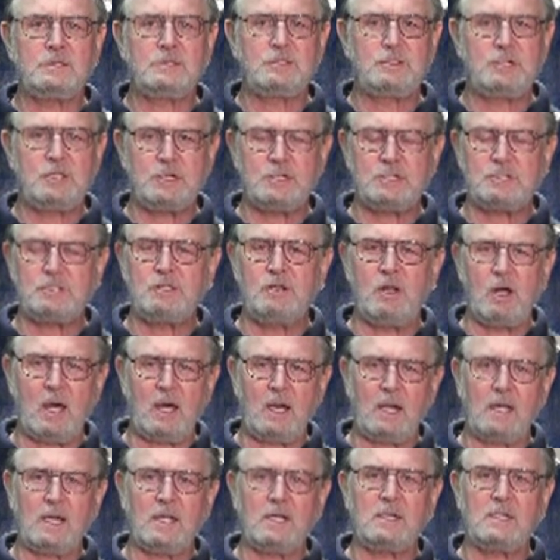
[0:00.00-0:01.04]
just
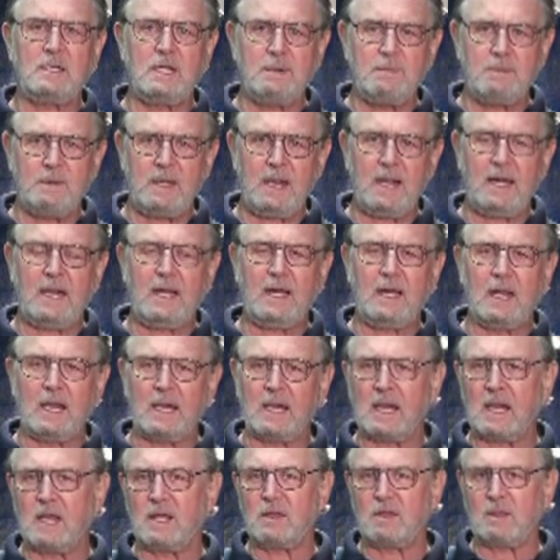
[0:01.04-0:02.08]
not intimidating
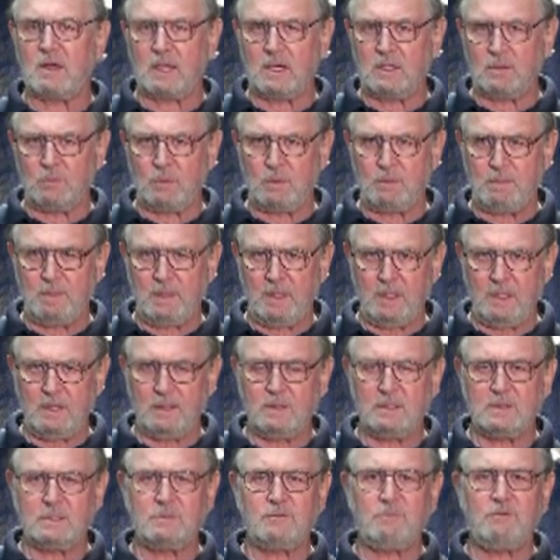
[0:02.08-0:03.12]
like I thought it would be.
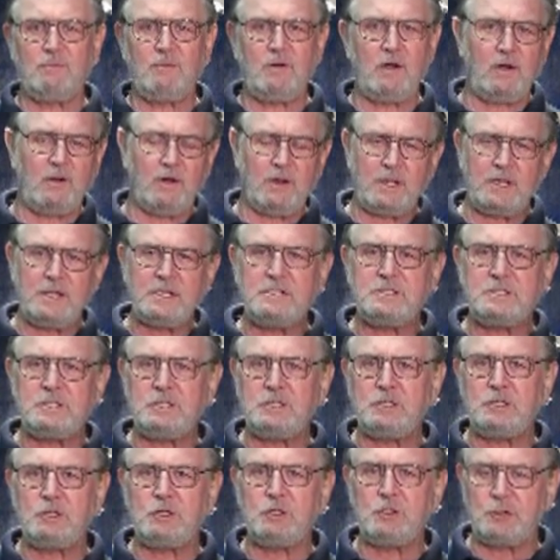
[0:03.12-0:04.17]
It's very easy to